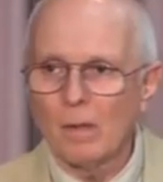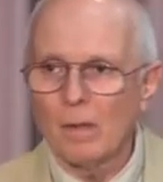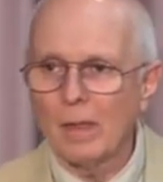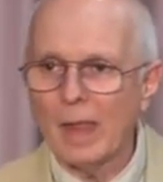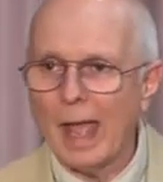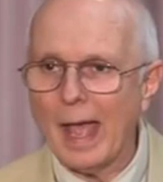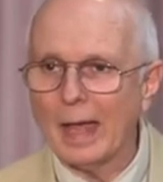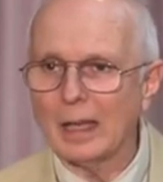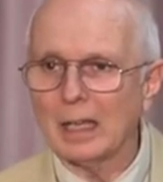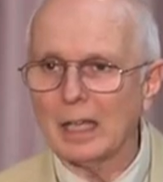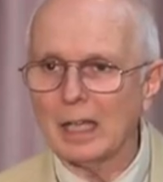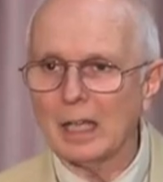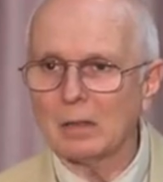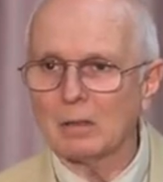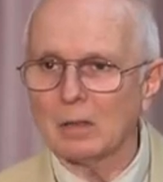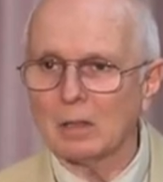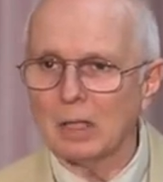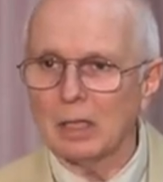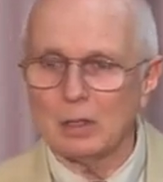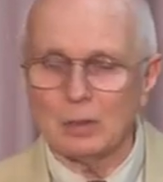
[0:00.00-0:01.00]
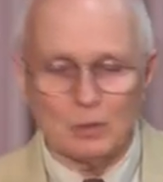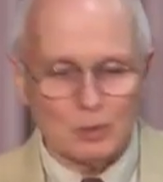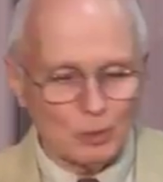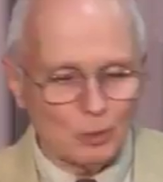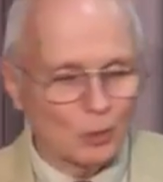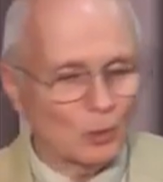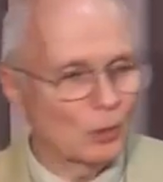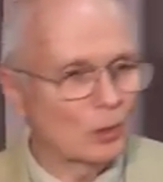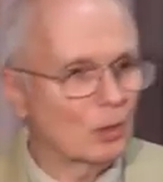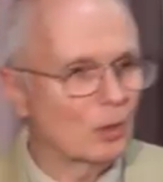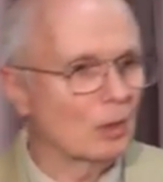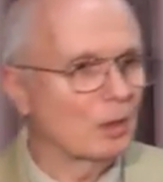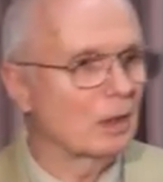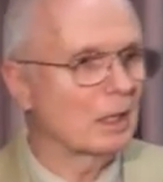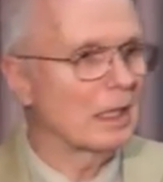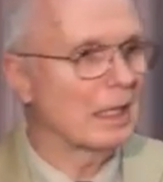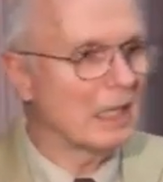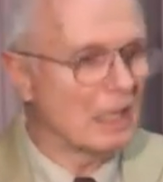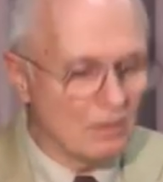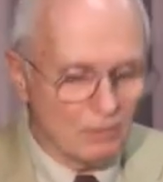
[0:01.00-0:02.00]
that it, the, your
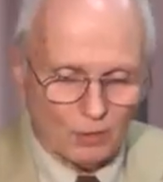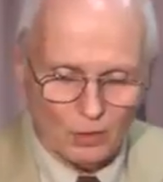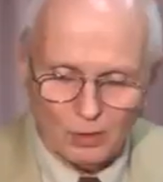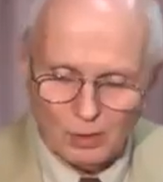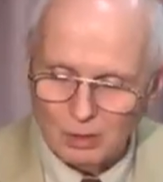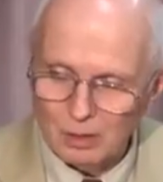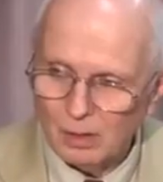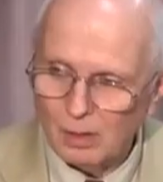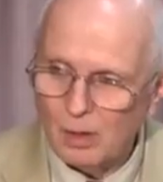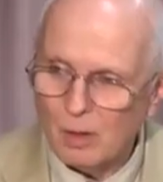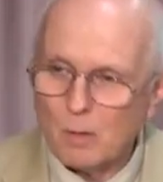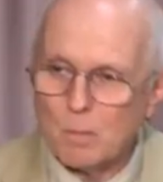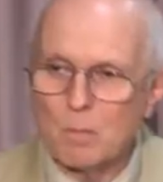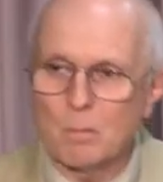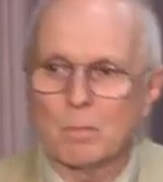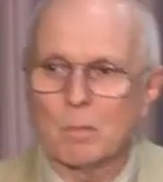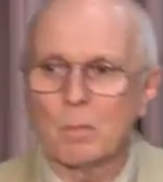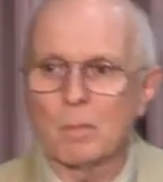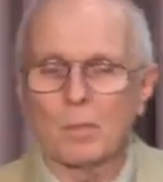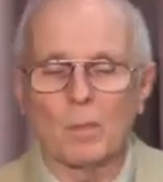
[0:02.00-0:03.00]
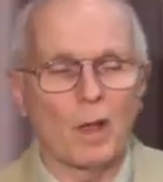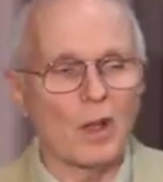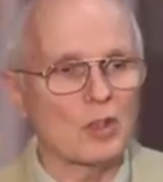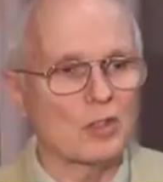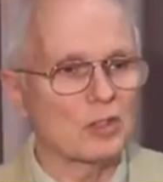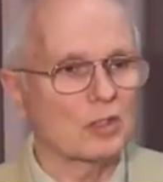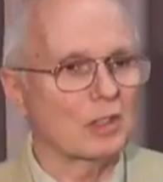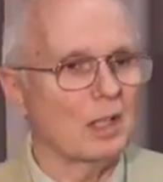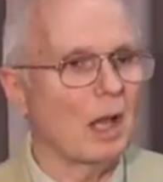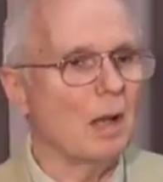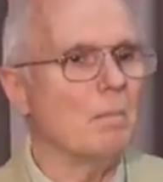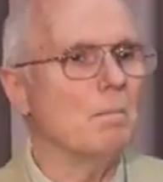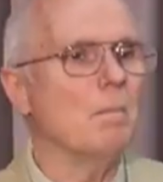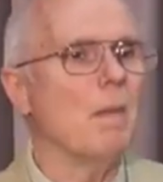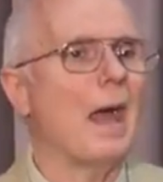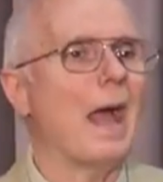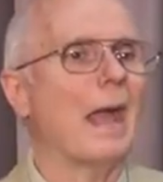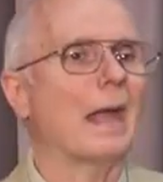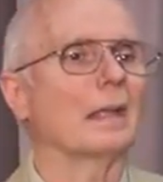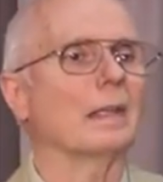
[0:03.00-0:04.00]
evil must come
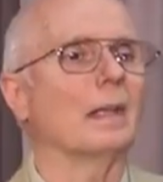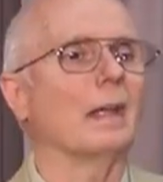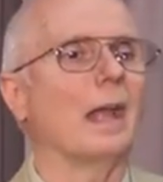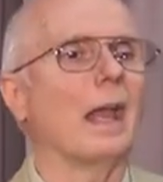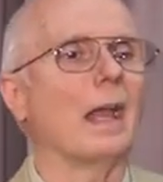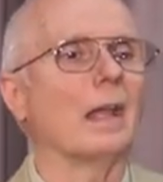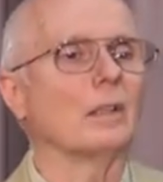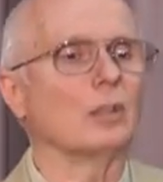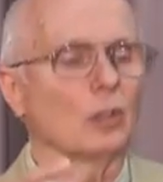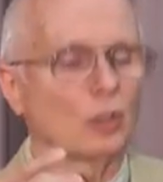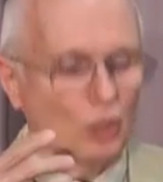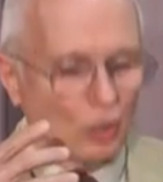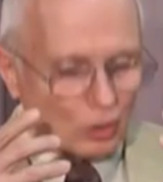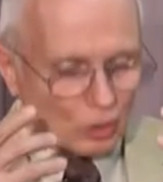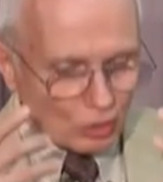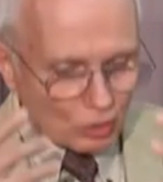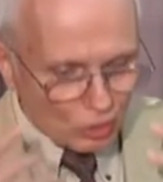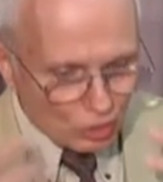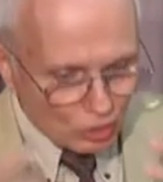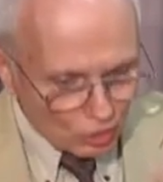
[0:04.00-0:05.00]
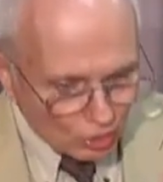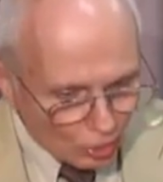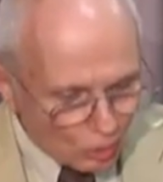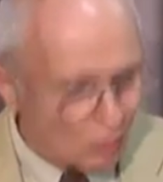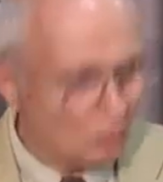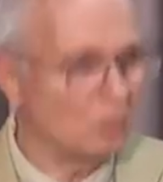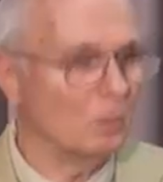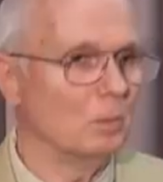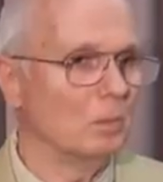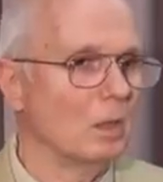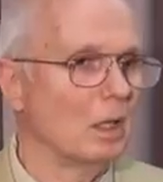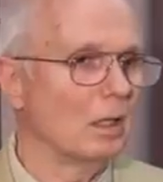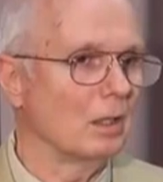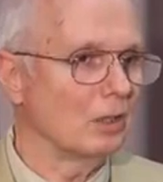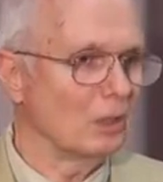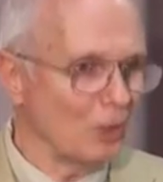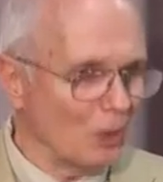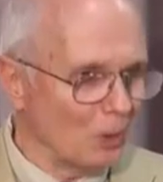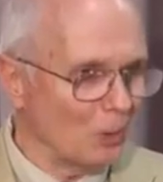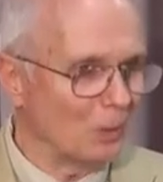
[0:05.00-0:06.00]
back and consume
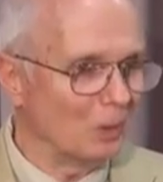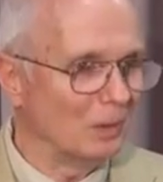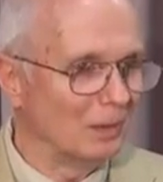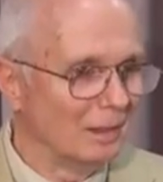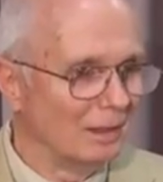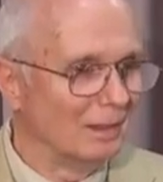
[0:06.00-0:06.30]
you.